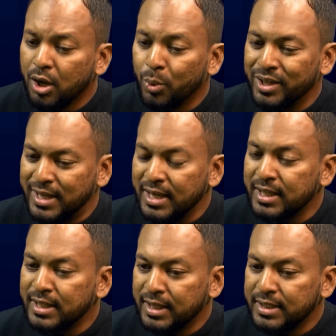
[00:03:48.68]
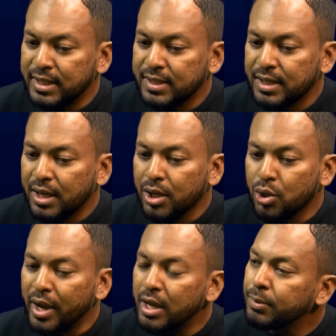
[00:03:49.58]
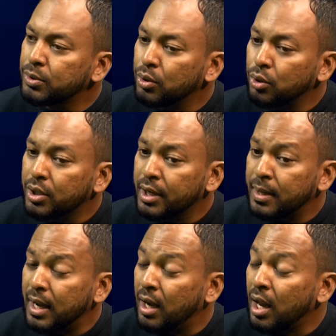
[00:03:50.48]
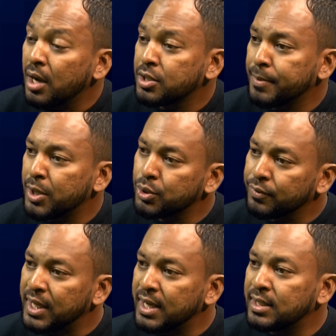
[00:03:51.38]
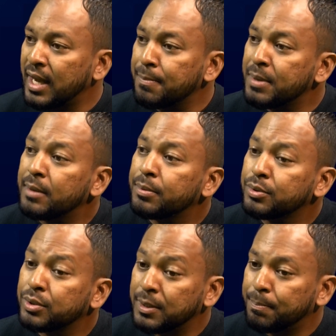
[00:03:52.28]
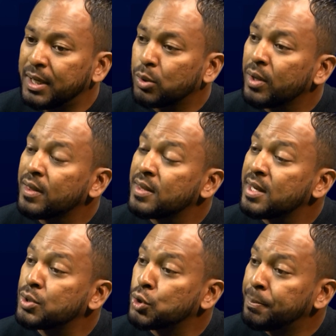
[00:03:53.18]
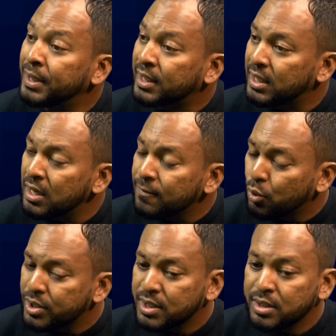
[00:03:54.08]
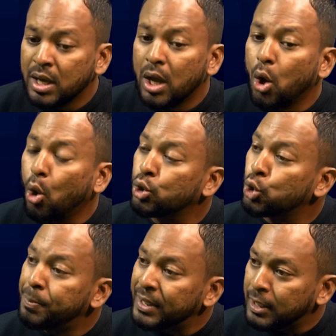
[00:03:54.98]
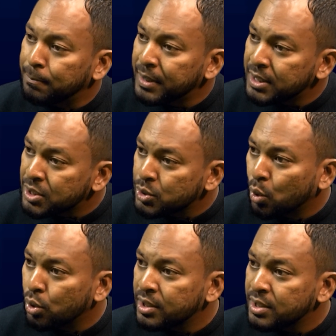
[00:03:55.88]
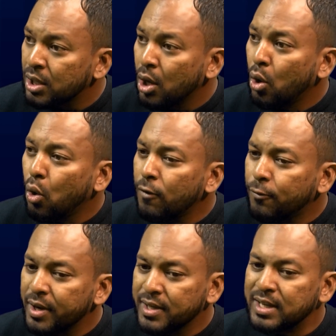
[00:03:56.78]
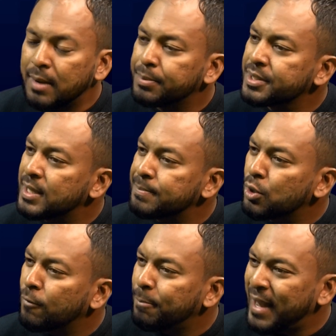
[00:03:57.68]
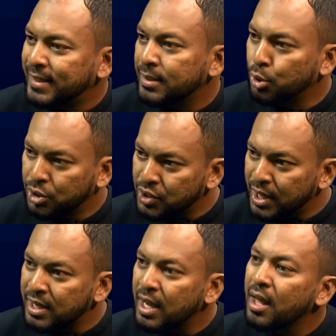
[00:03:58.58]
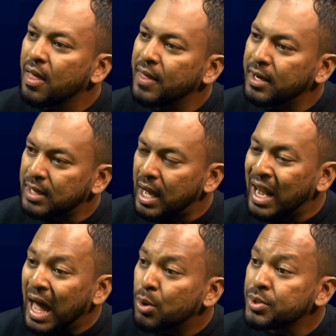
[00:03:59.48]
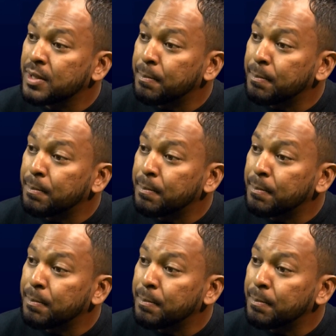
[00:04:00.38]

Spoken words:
with data analytics, you're able to look at large amounts of data and be able to depict whether there's duplicate invoices or duplicate purchase orders, or, for example, some sort of pattern or trend that allows the